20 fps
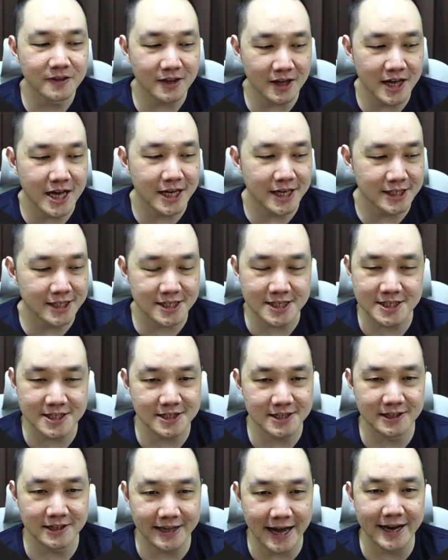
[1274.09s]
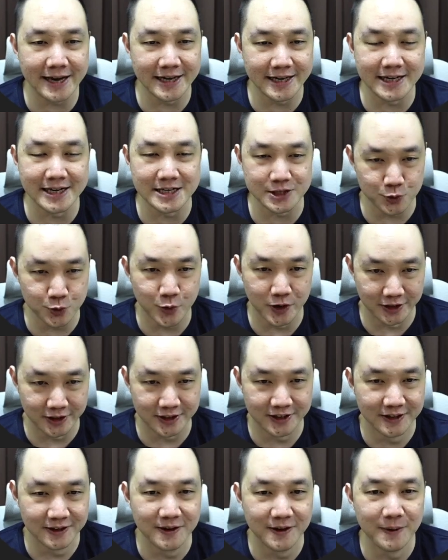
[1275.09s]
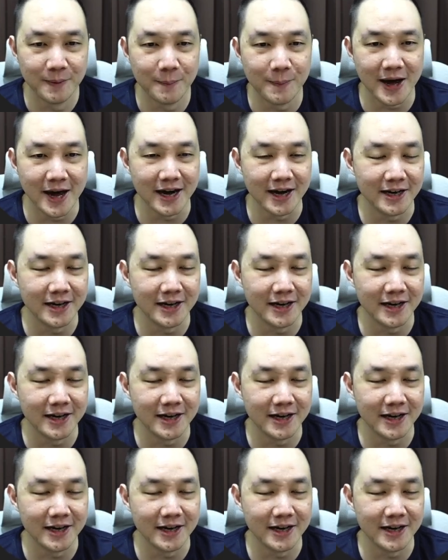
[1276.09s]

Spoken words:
is that it doesn't work. But